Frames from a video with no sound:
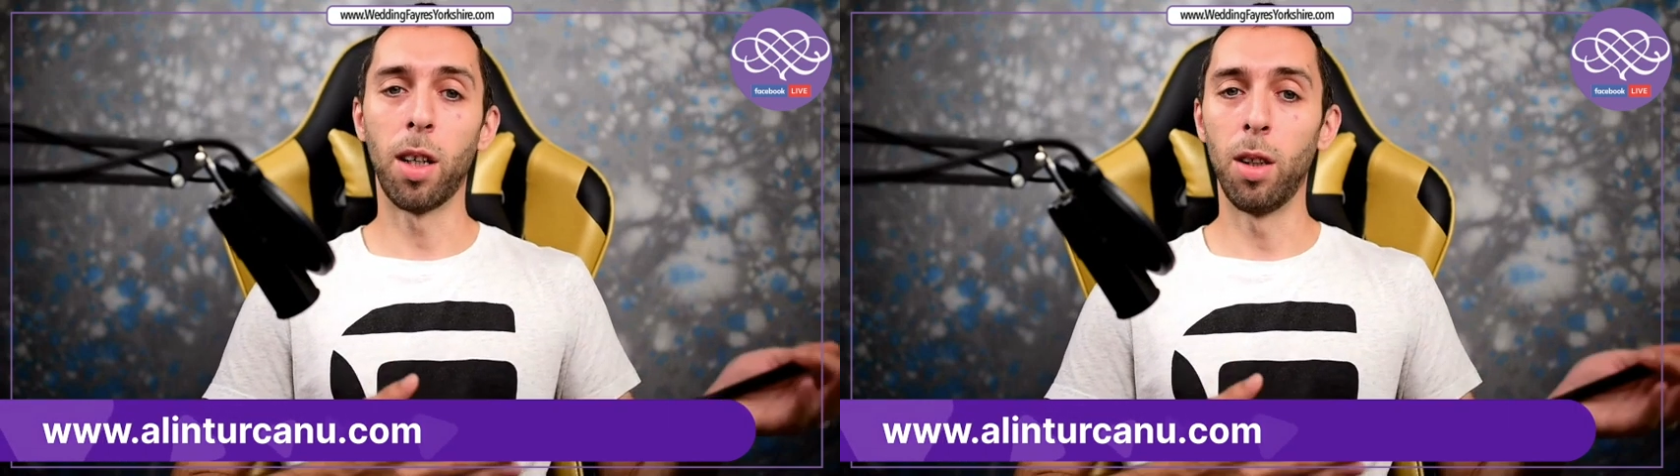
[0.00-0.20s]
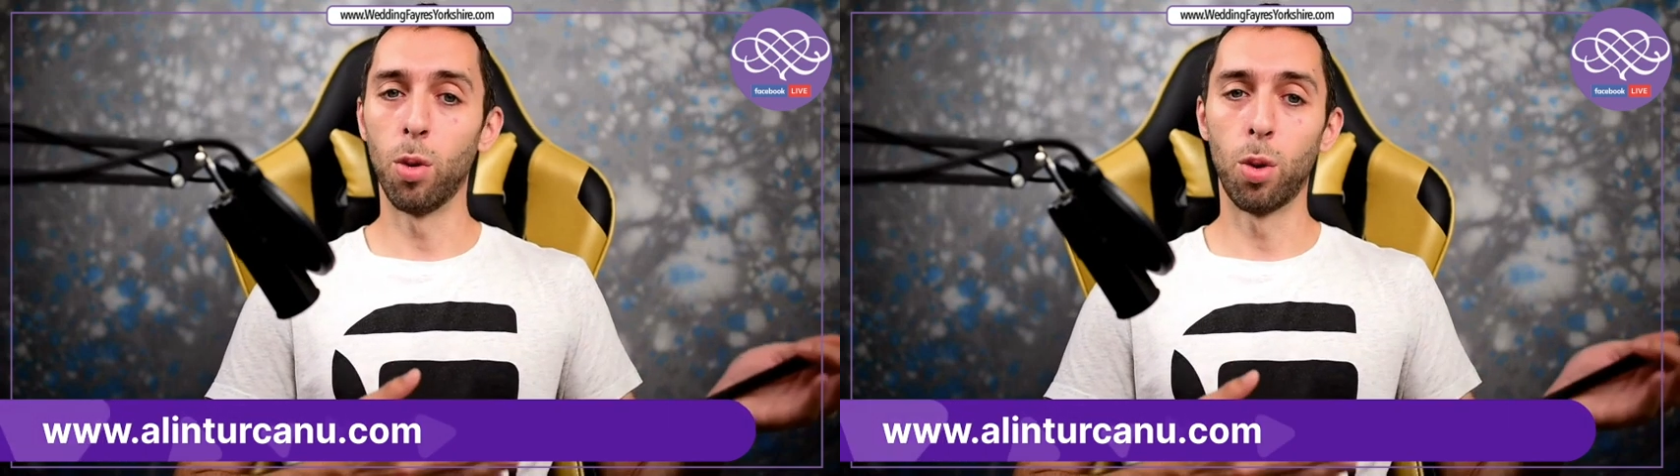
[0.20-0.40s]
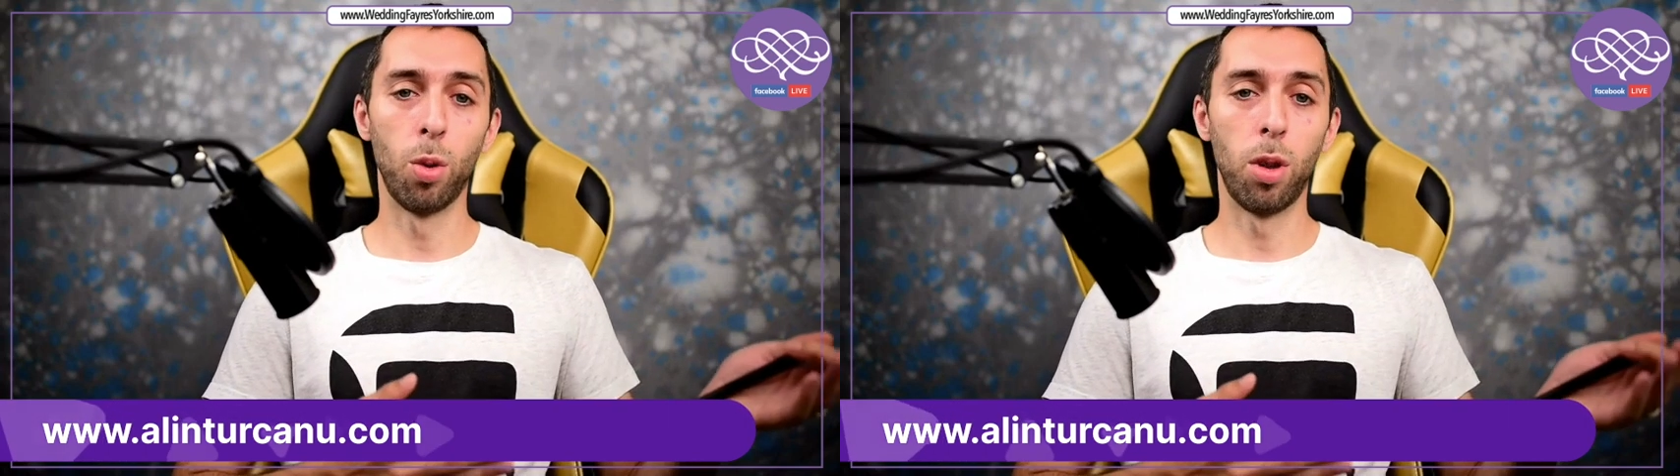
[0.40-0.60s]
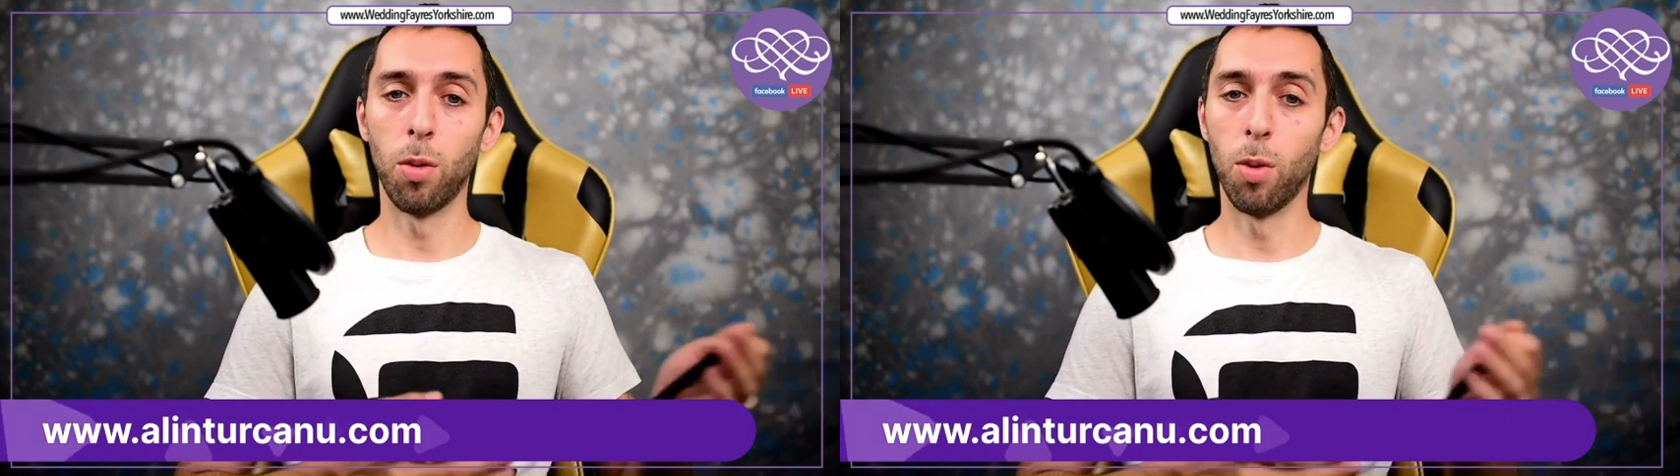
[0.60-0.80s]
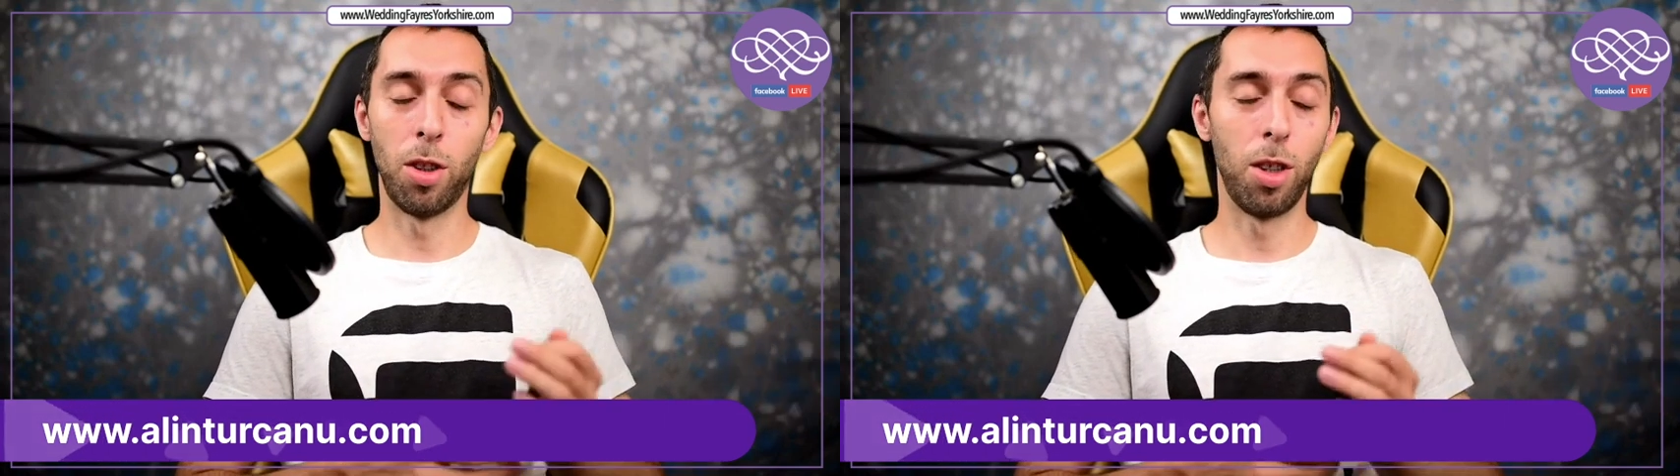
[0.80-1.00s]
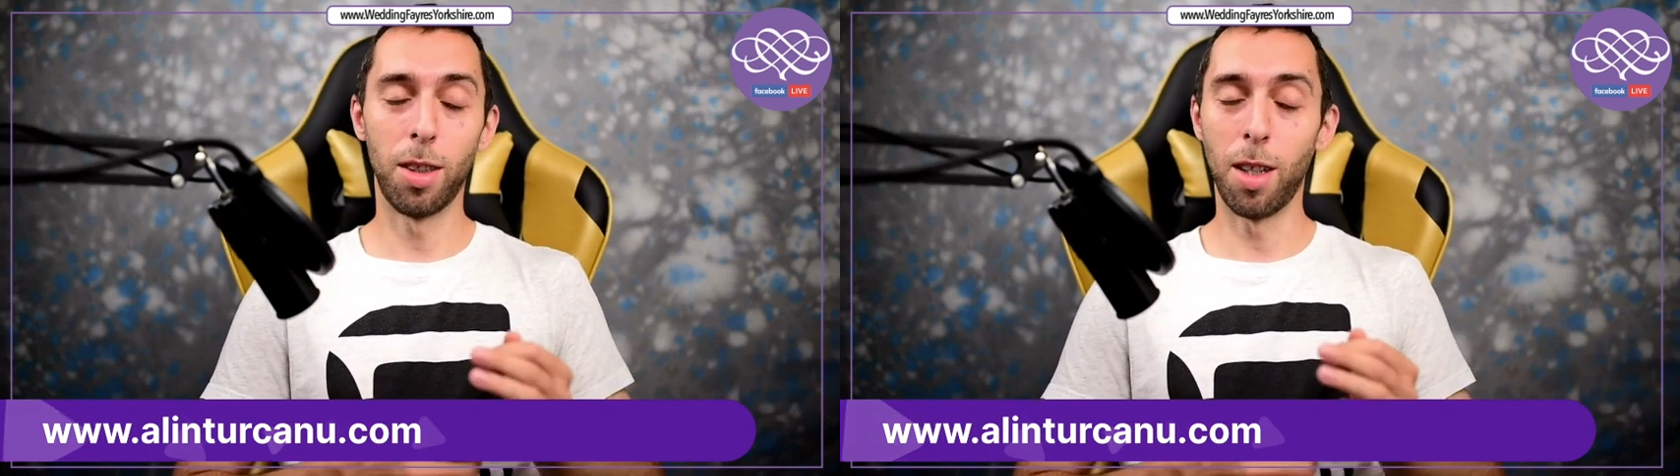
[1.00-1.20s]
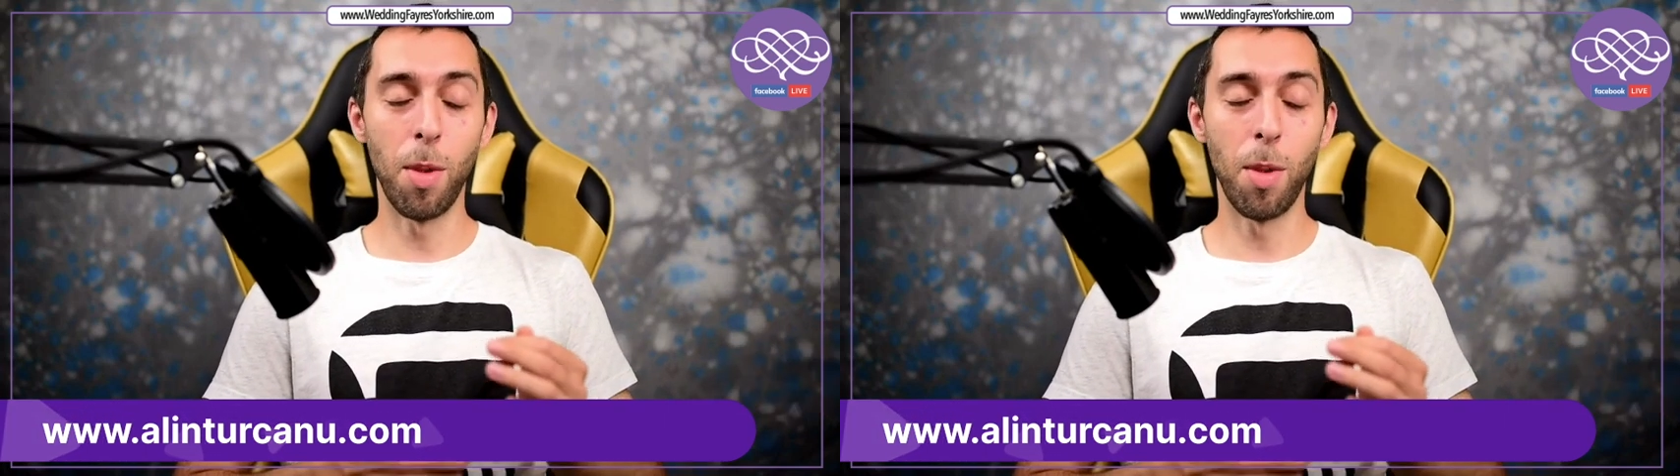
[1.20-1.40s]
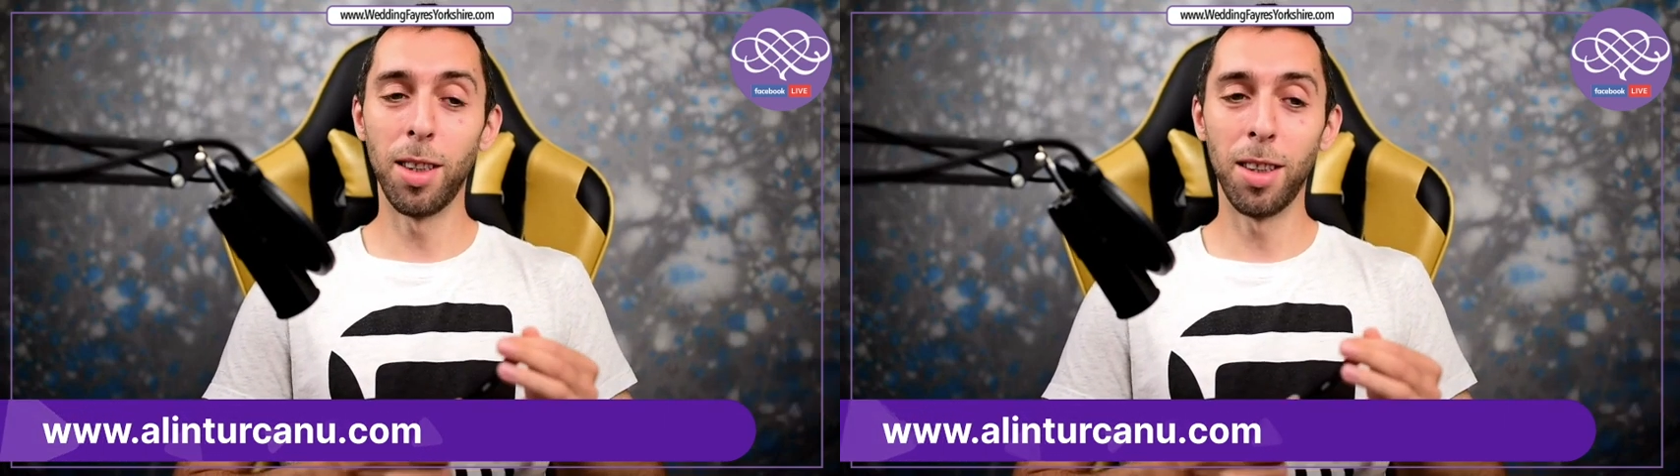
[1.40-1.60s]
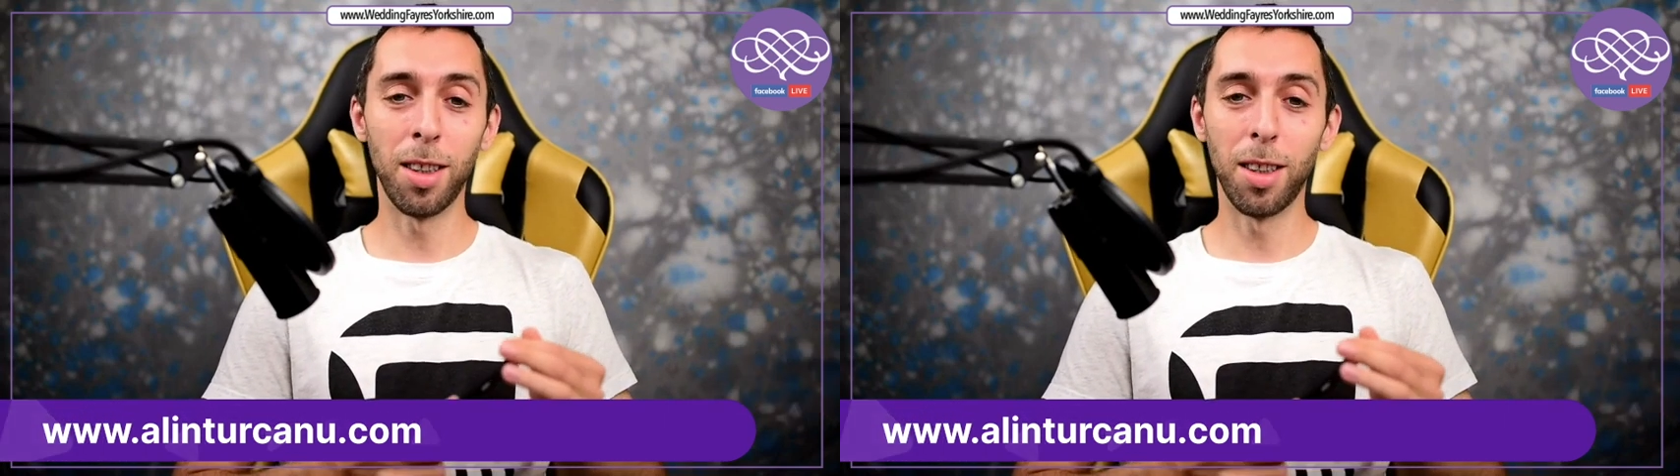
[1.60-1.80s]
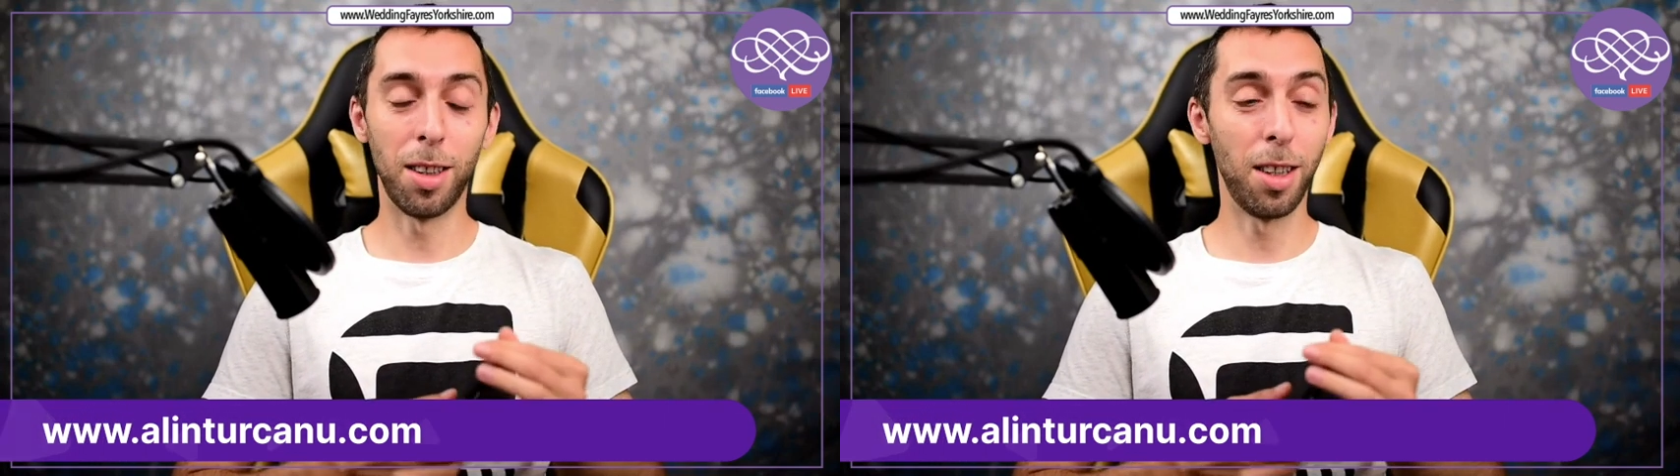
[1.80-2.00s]
into shooting was just amazing
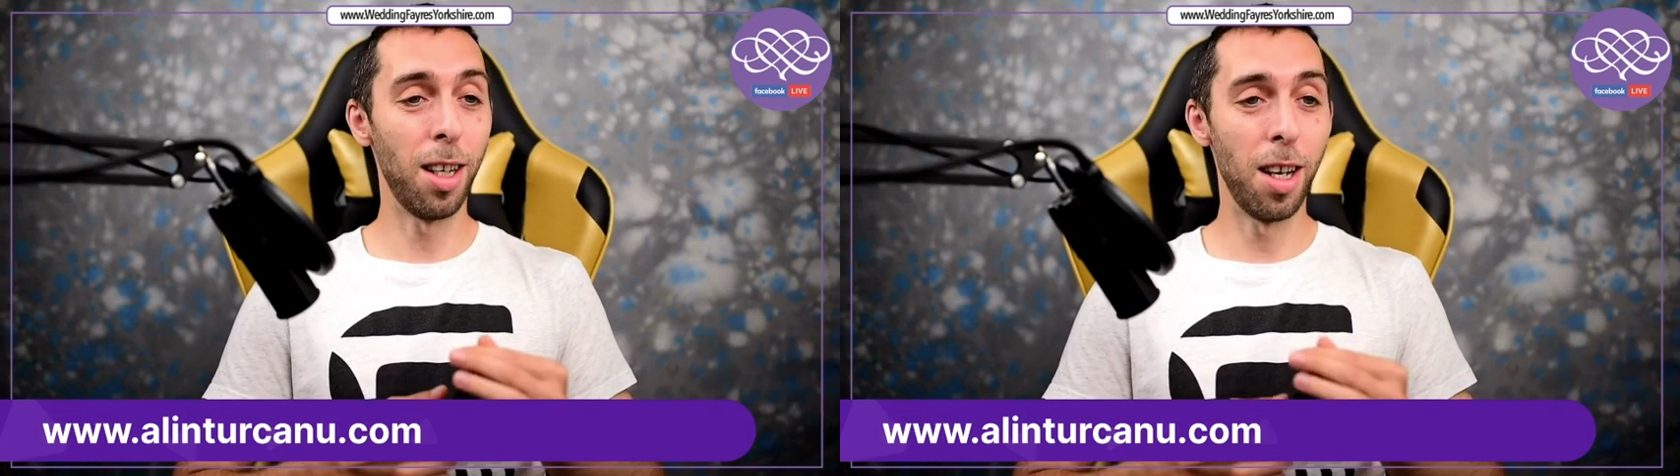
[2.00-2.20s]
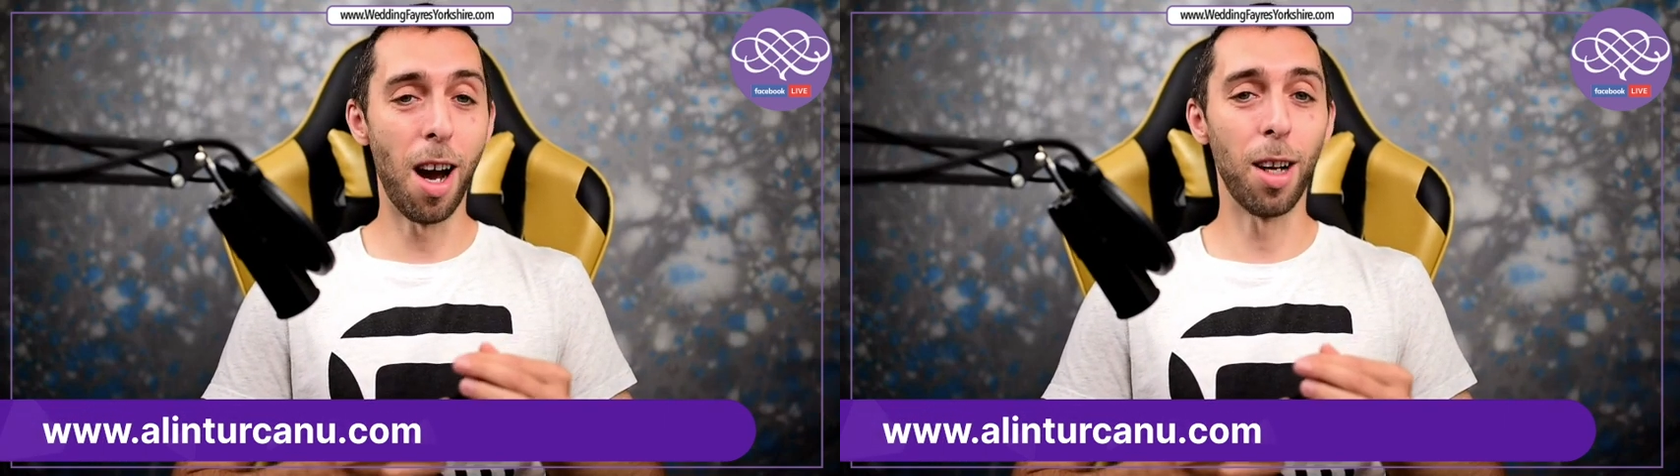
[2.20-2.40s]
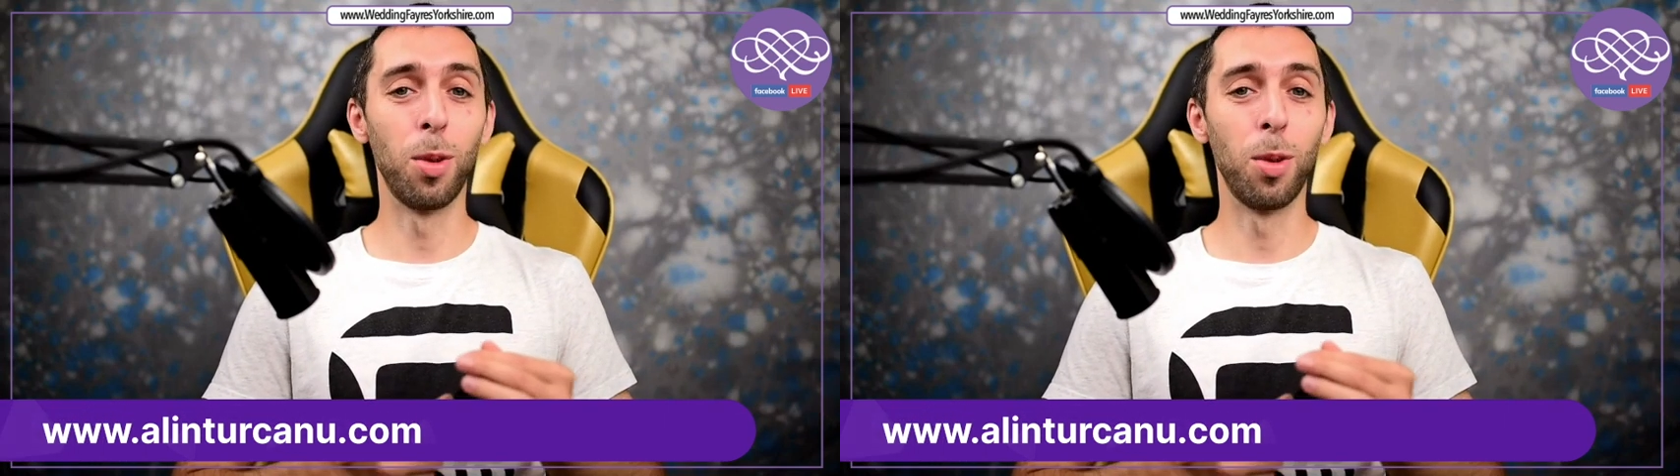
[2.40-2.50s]
it's really hard to